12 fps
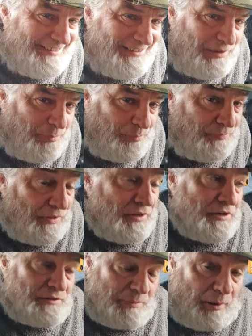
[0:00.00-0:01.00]
In
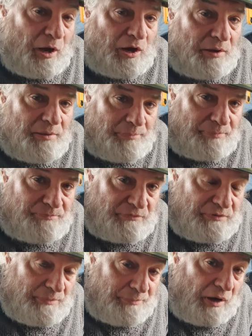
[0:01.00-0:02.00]
the bar
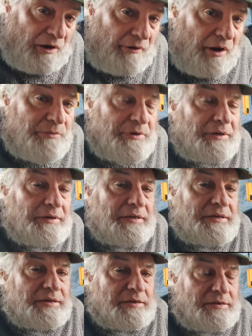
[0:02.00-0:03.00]
owner,
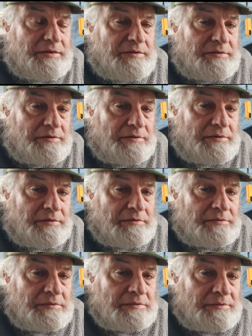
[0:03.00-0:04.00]
he
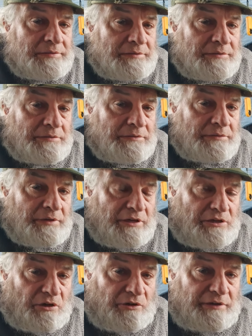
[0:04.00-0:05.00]

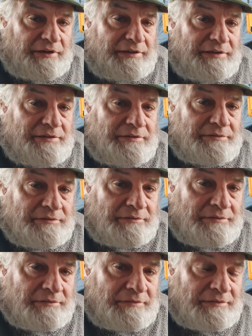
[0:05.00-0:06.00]
kindly
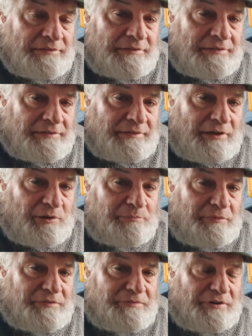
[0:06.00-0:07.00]
helped
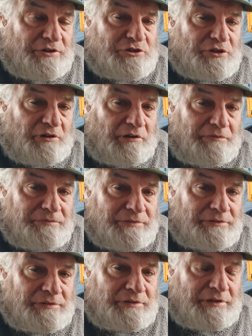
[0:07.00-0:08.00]
me finish it off,
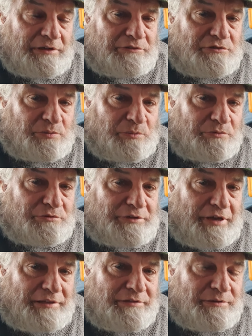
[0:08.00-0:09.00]
and towards
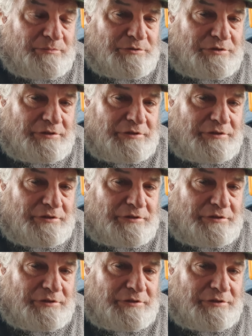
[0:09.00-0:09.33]
the end there was